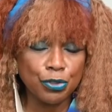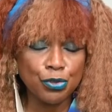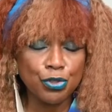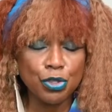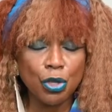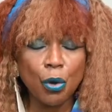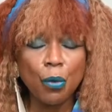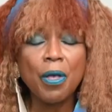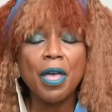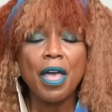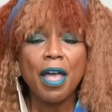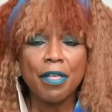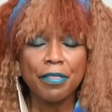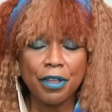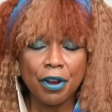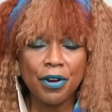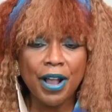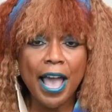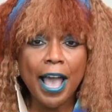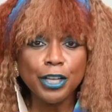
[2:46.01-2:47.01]
So
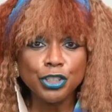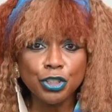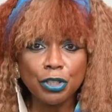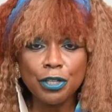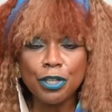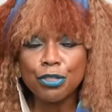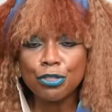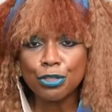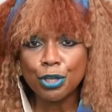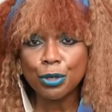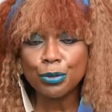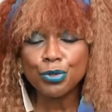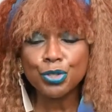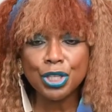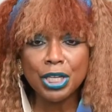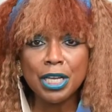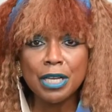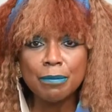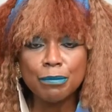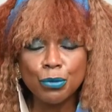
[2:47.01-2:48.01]
there are actually
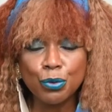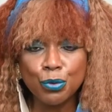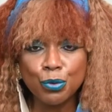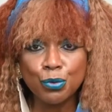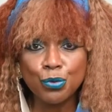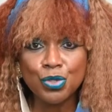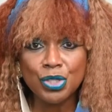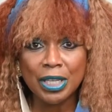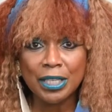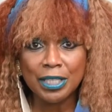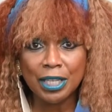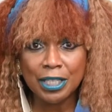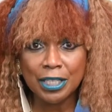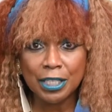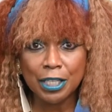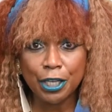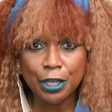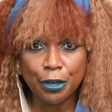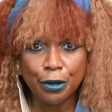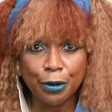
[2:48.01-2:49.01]
13 moons in
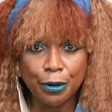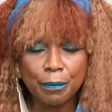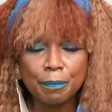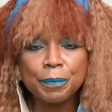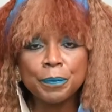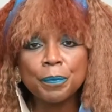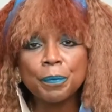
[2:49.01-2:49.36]
a year.